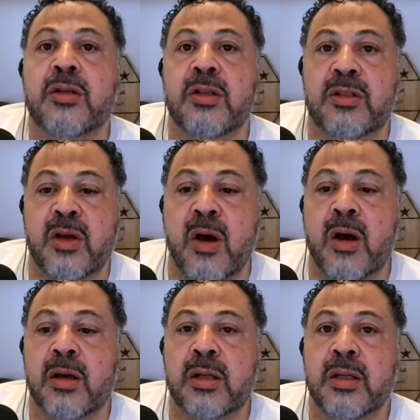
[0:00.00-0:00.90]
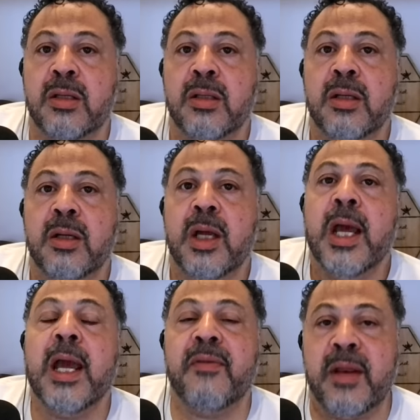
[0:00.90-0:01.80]
the talk
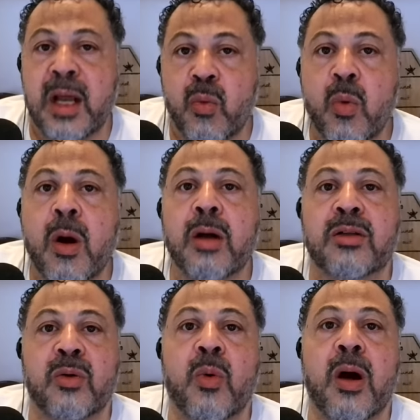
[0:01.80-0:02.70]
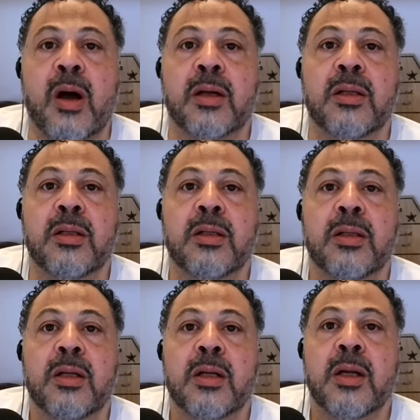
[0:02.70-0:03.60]
and then I walk the walk.
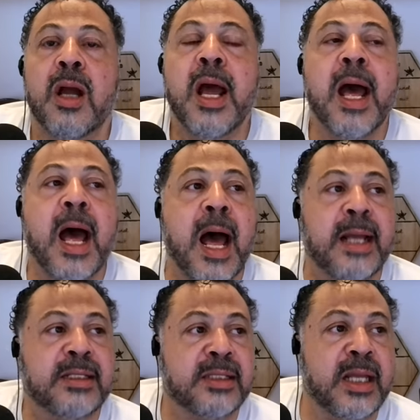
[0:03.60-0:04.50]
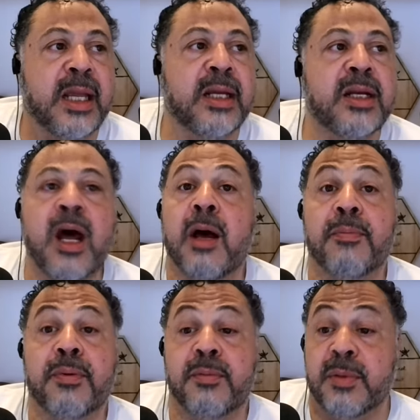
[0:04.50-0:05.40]
I stand
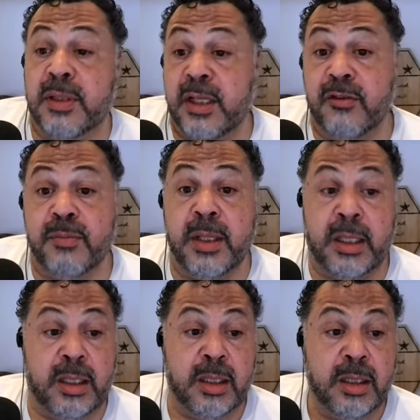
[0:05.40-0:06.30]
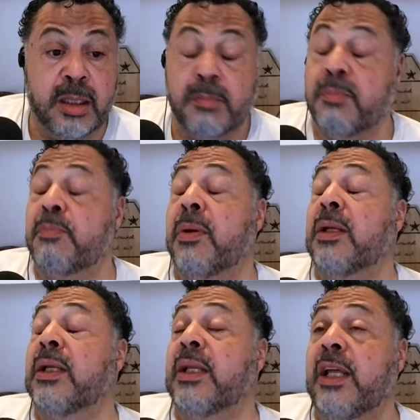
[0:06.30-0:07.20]
up. Believe me.
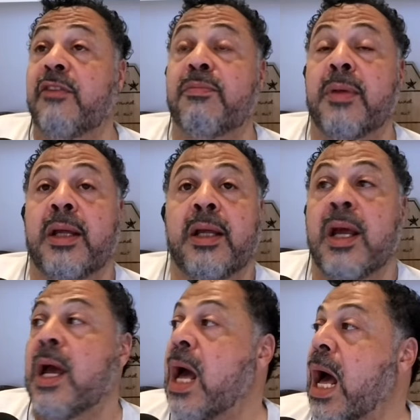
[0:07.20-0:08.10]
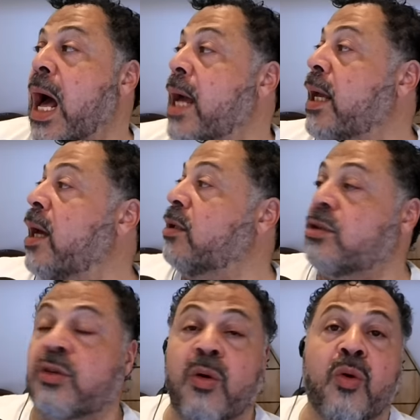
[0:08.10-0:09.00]
Believe me. I got
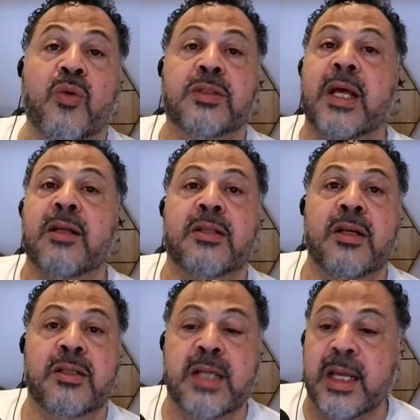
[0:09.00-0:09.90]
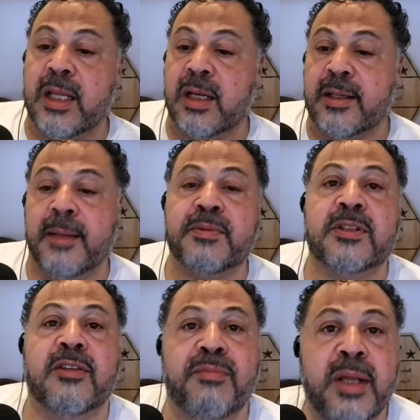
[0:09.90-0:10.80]
trolls out there taking clips
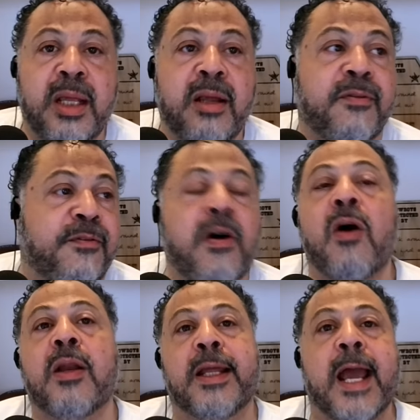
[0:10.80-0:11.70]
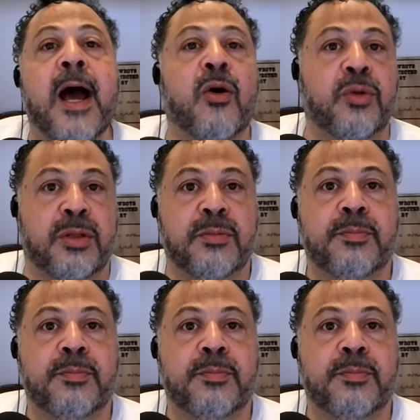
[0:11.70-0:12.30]
of me falling out